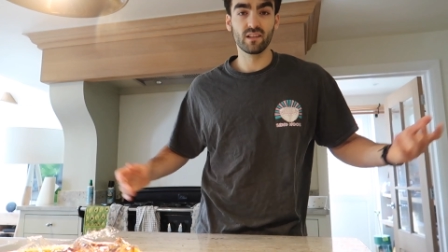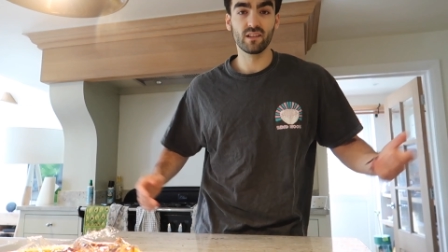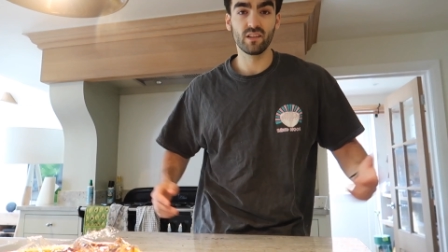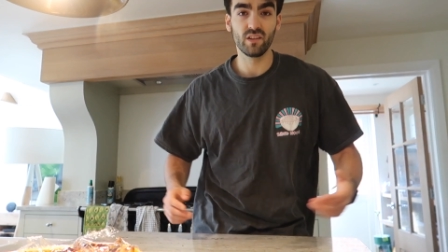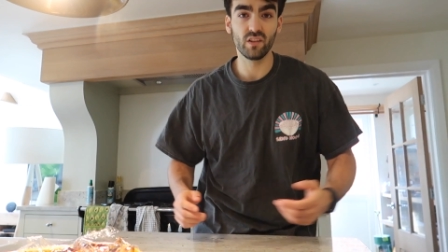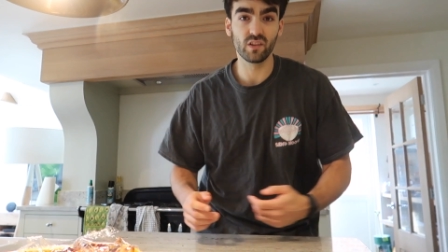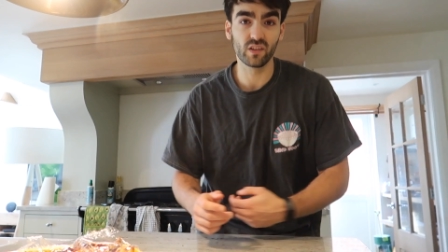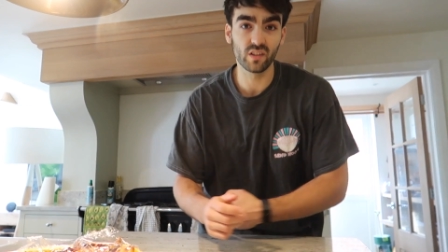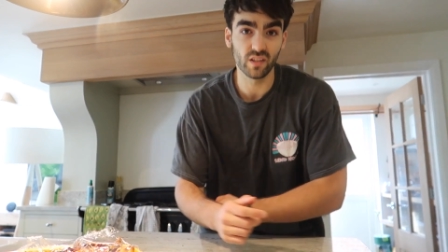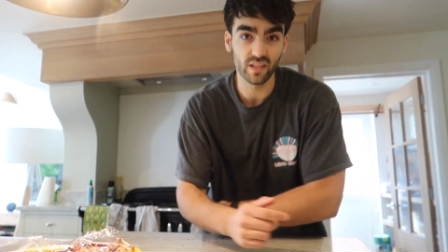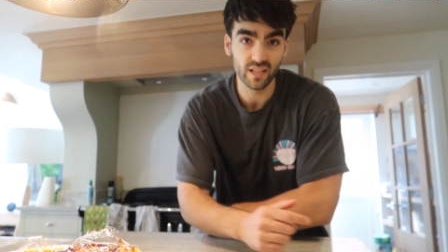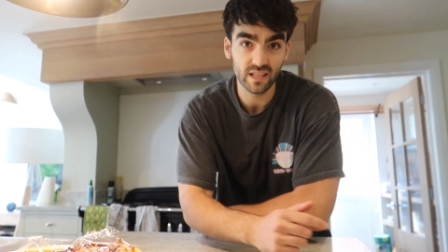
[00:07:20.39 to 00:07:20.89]

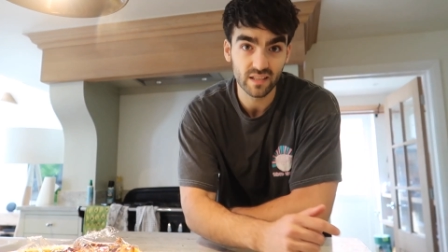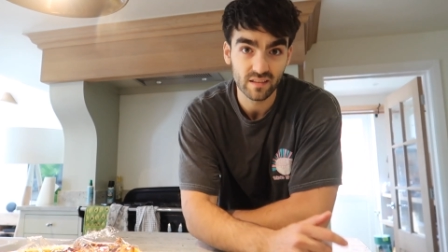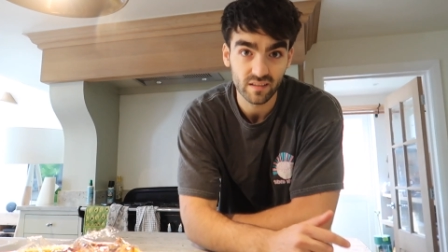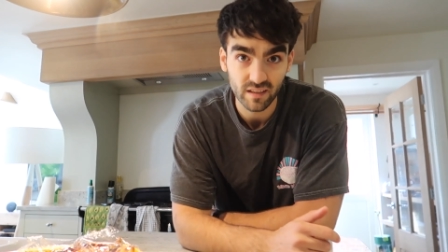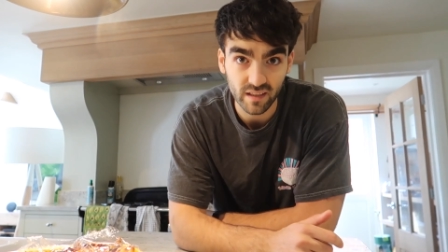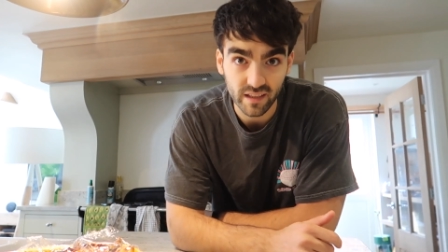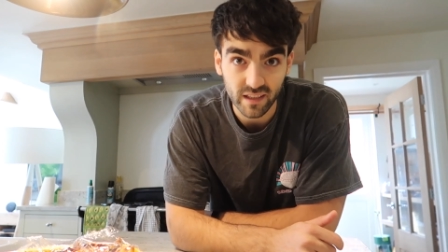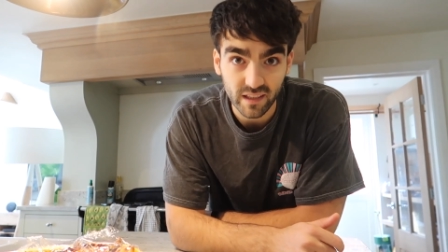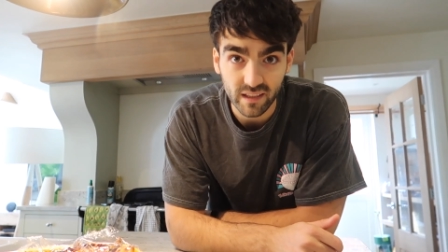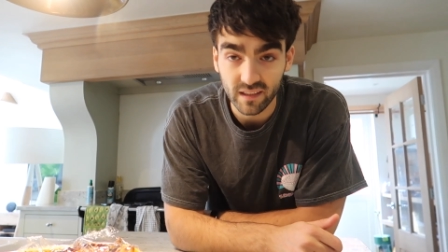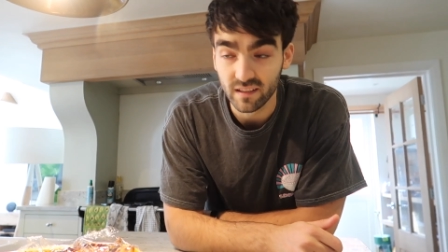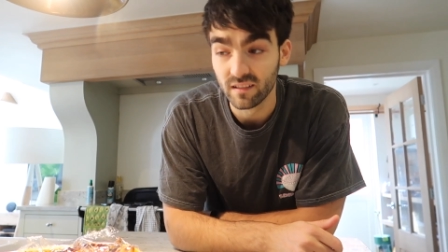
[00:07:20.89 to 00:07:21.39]
you can
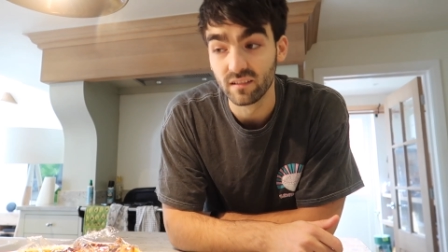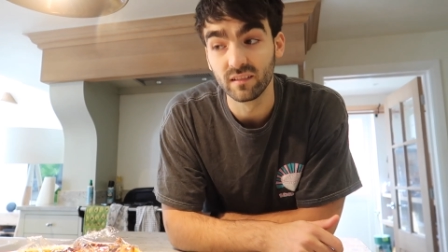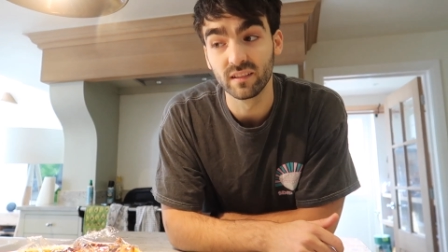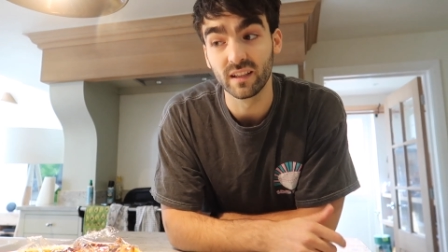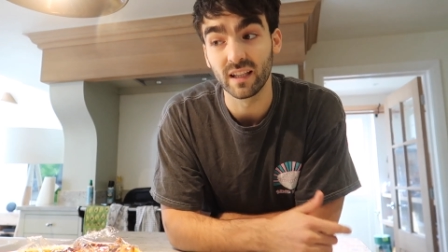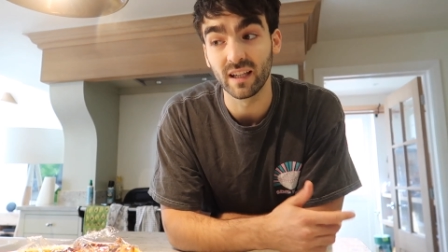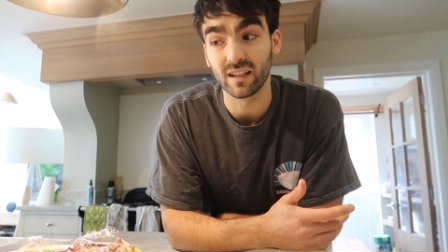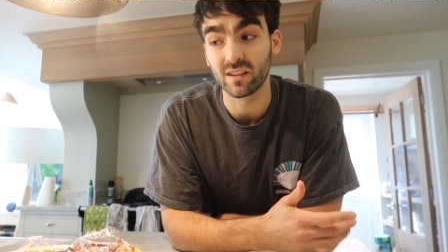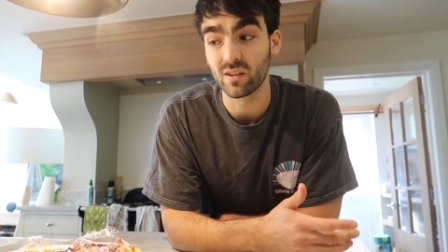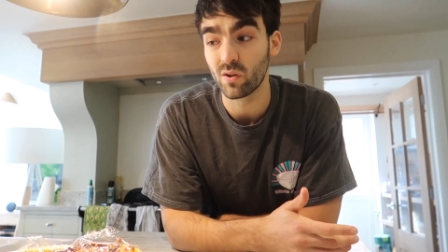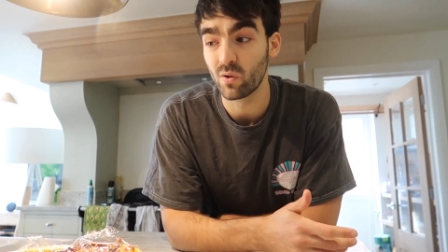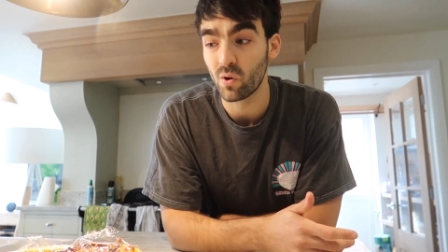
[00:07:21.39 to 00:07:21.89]
easily
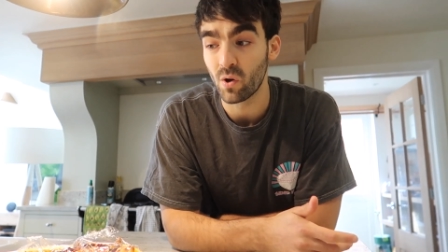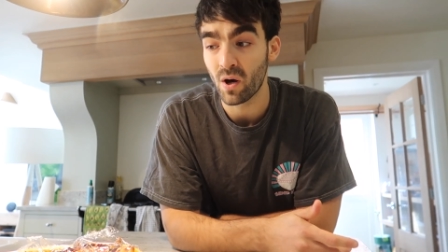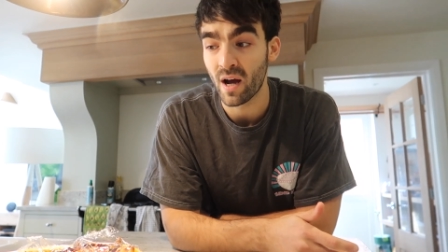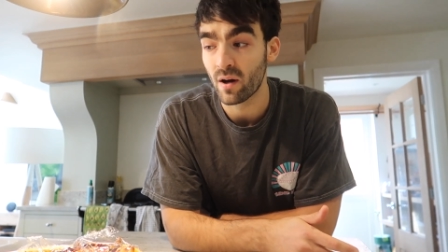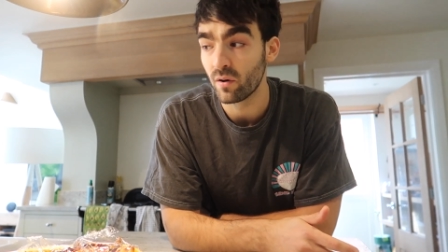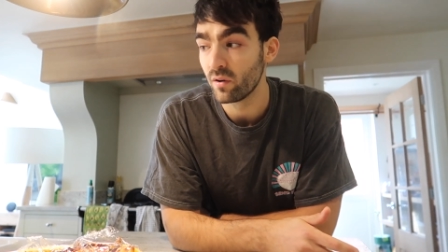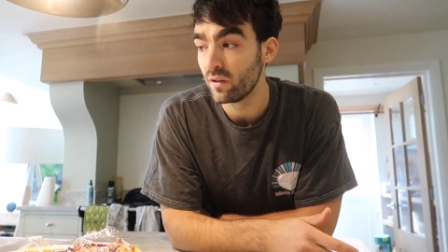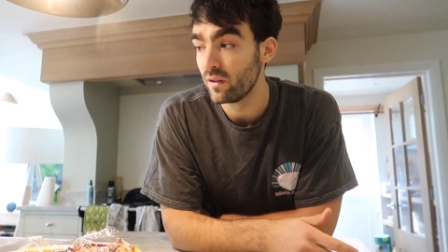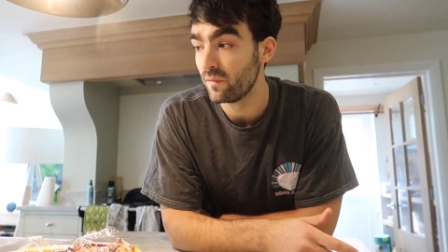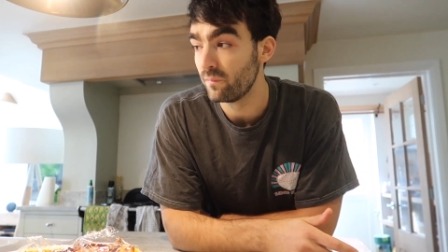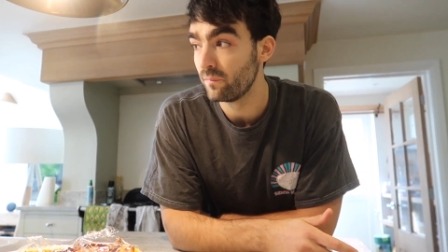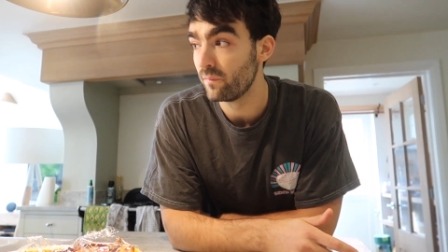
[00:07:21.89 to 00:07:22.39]
get caught
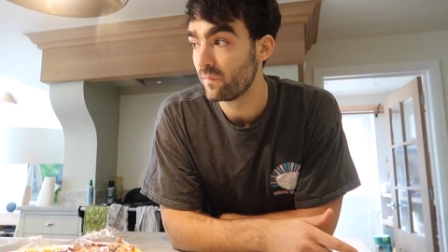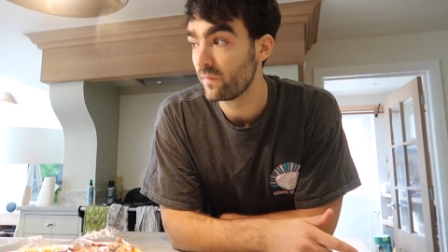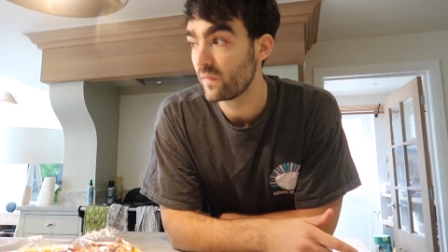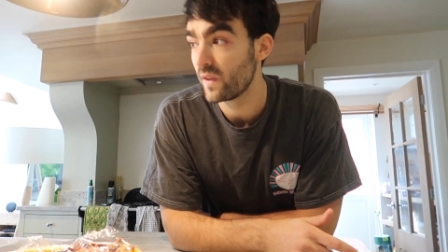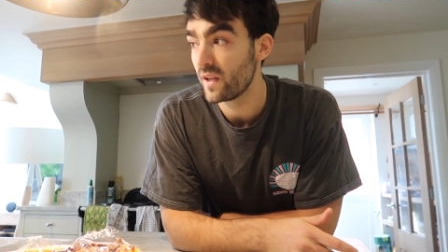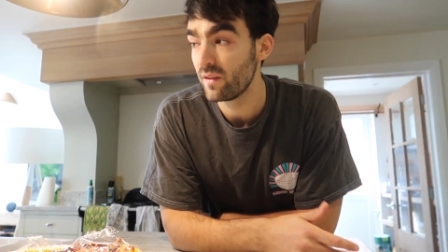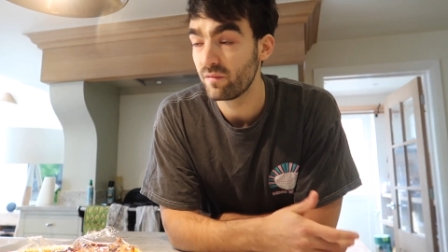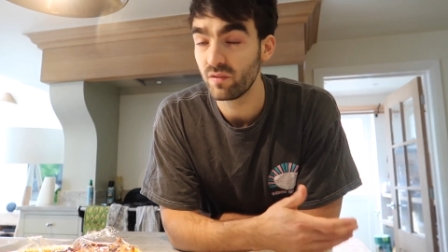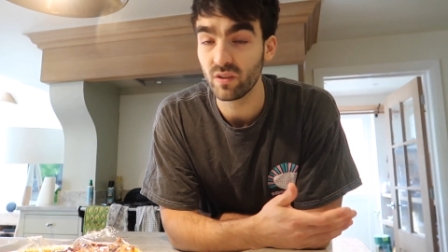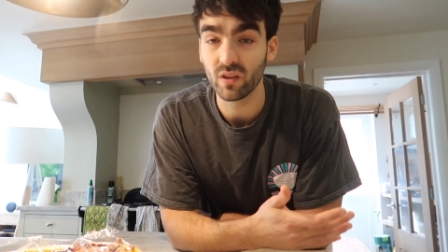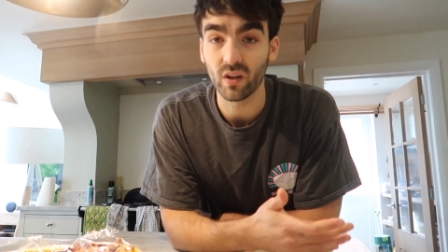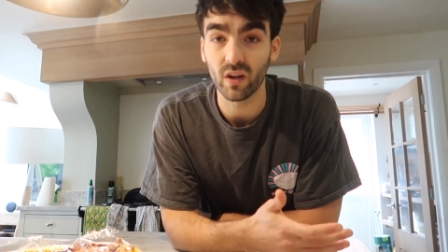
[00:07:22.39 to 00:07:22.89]
out
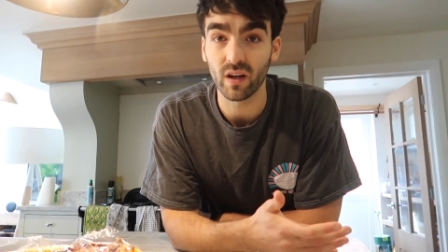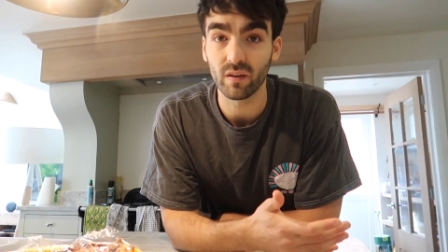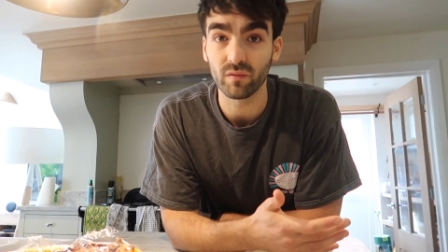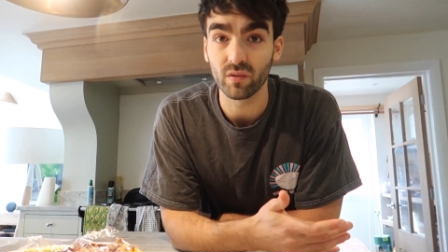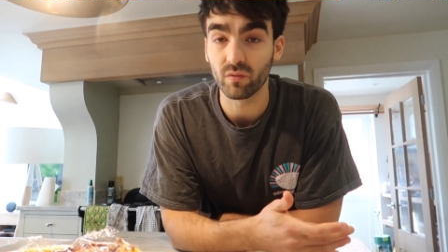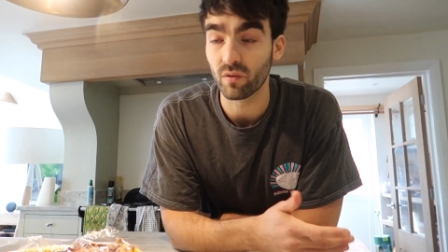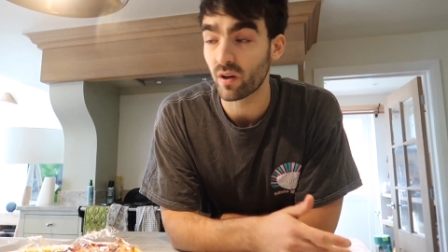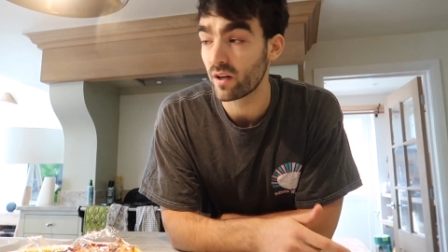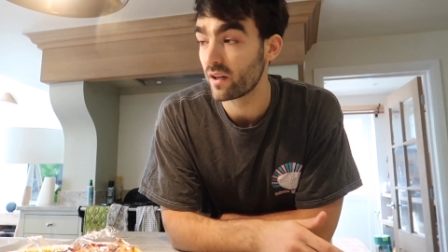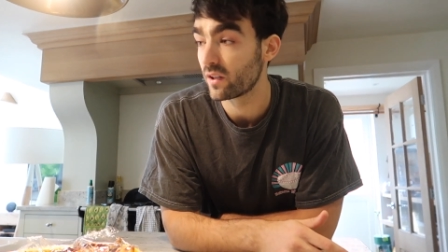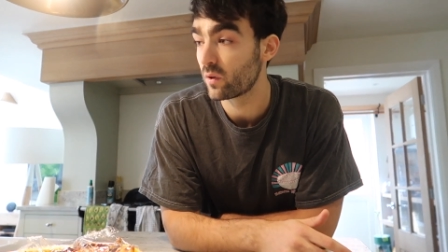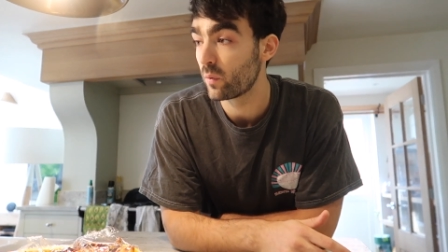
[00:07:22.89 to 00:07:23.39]
if you don't have the
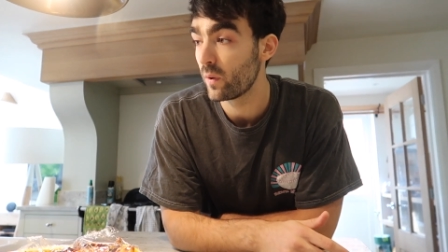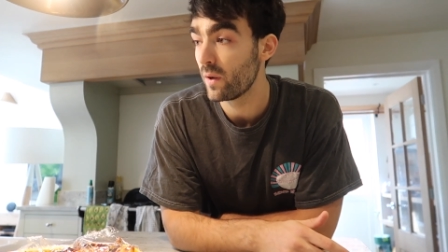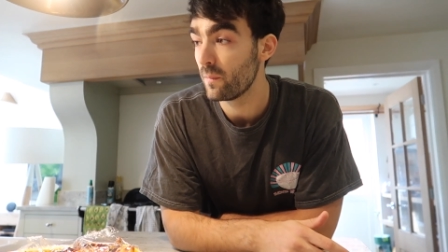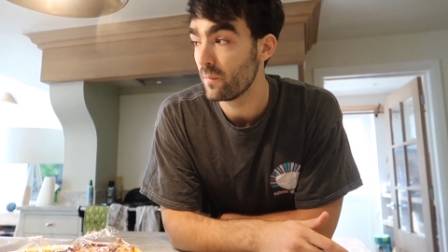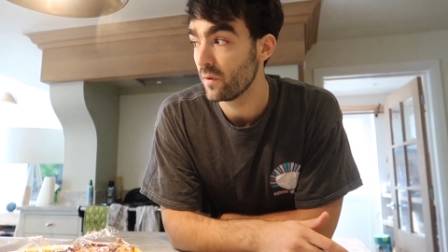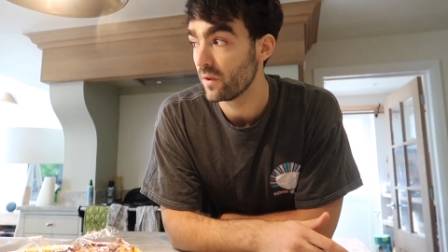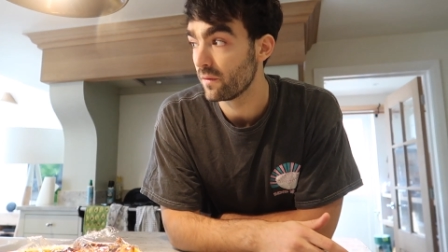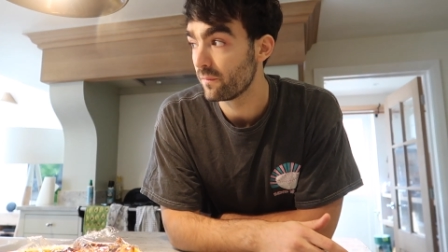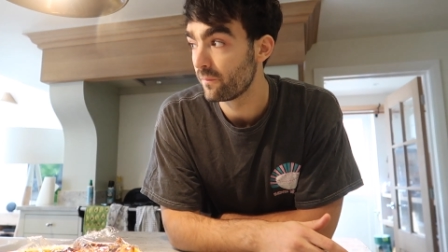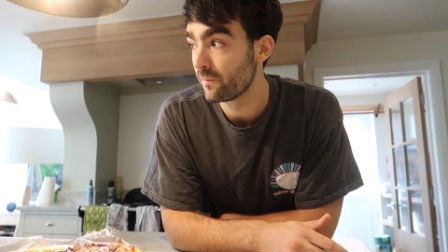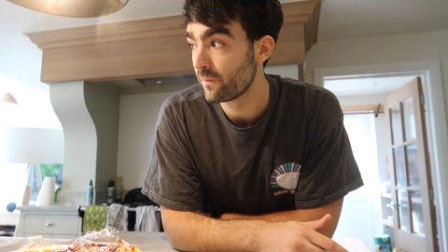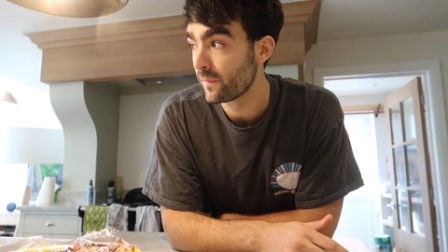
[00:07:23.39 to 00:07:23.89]
right
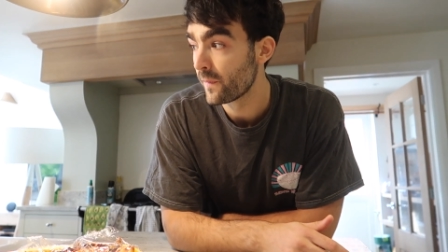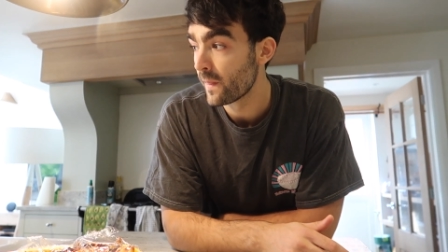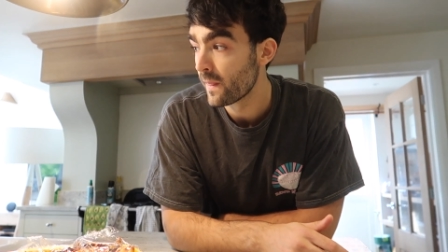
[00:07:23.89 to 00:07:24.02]
equipment.